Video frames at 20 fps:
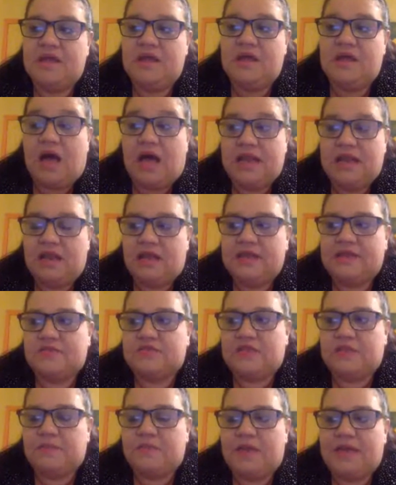like
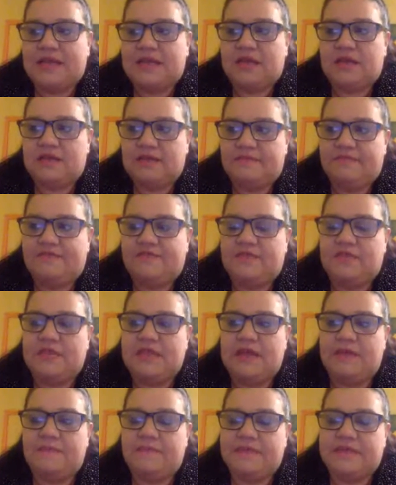the Mein Kampf in the
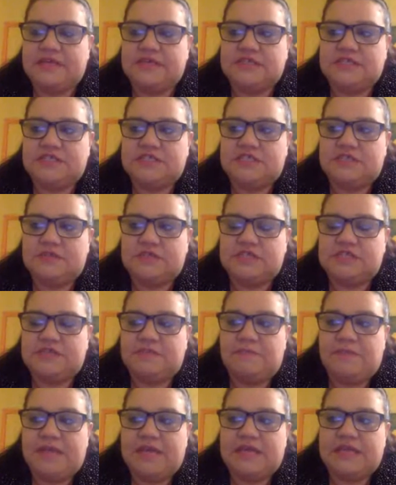end, because to
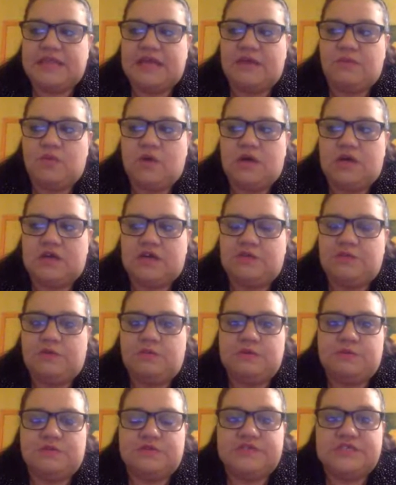make that work, what
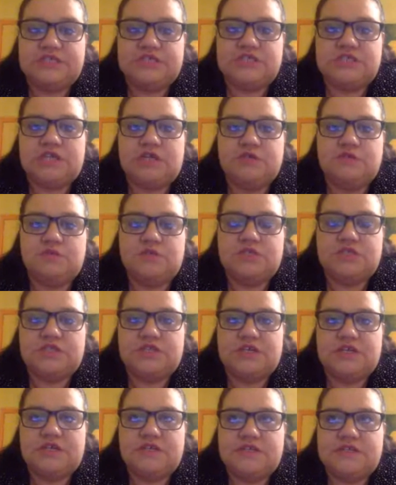we wanted to show was
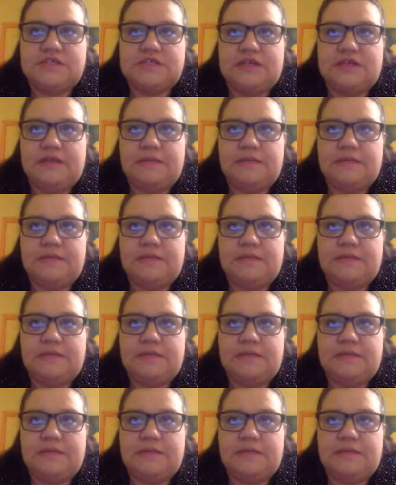that